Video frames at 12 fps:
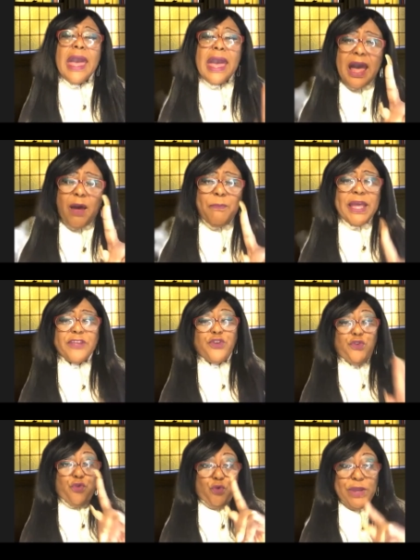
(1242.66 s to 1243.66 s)
I'll bet
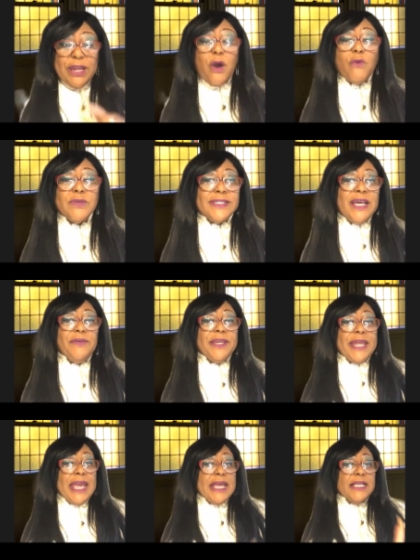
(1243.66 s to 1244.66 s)
you, you read it over seven
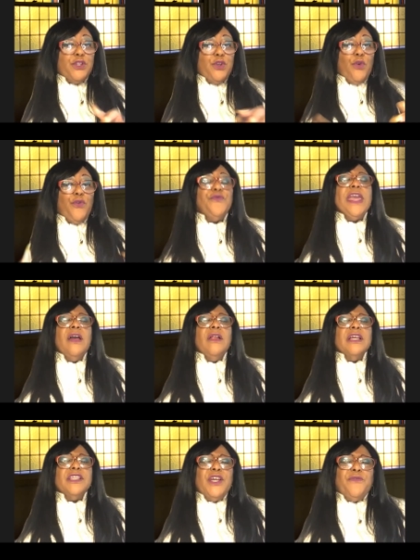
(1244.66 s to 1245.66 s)
days, you'll
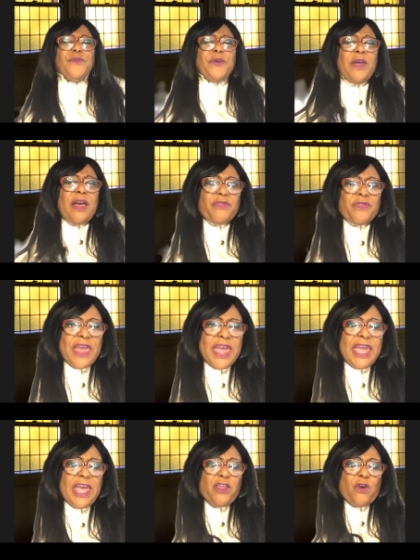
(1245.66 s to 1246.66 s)
feel a different
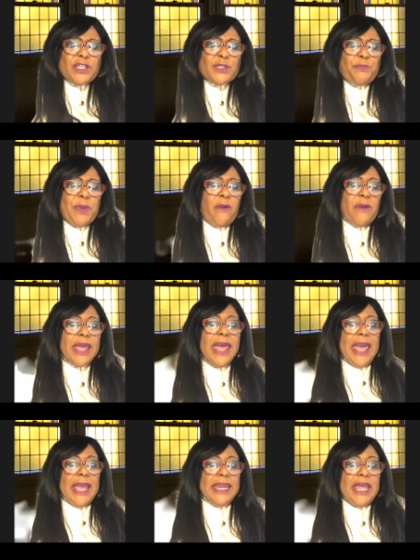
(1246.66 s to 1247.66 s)
thing in your spirit
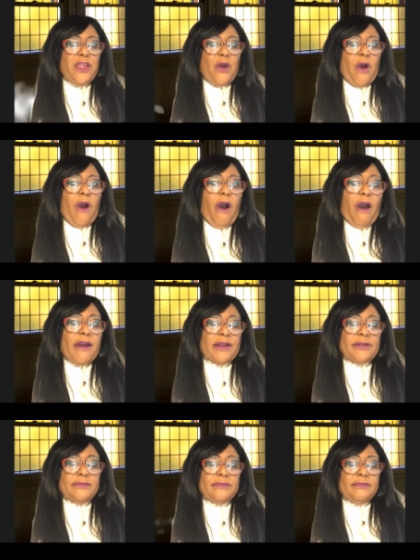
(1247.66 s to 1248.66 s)
and in your heart.
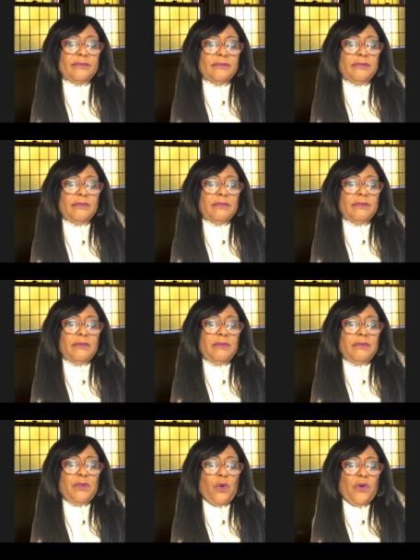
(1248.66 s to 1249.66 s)

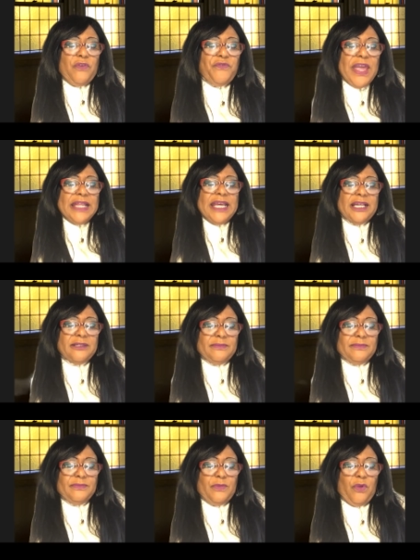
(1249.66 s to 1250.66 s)
You'll feel it.
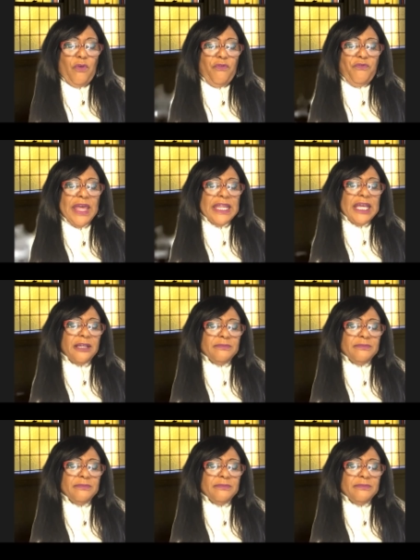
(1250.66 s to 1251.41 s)
You'll feel it.